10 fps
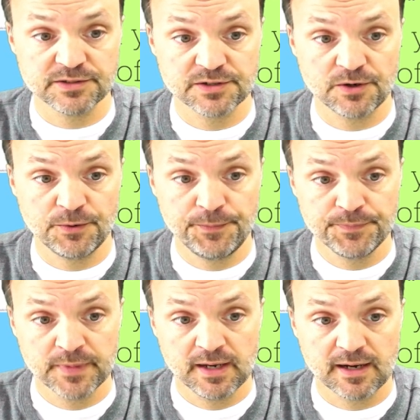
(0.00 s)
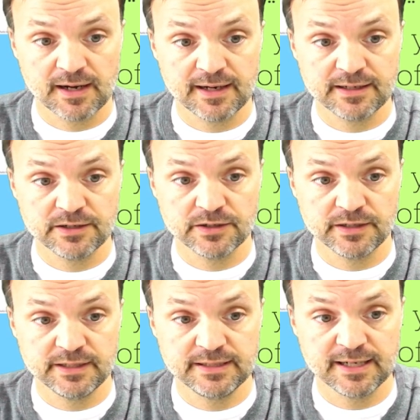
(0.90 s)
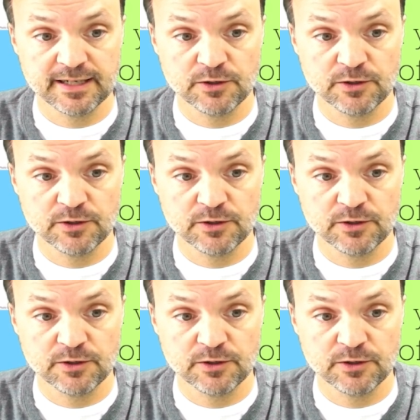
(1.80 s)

So I could uh,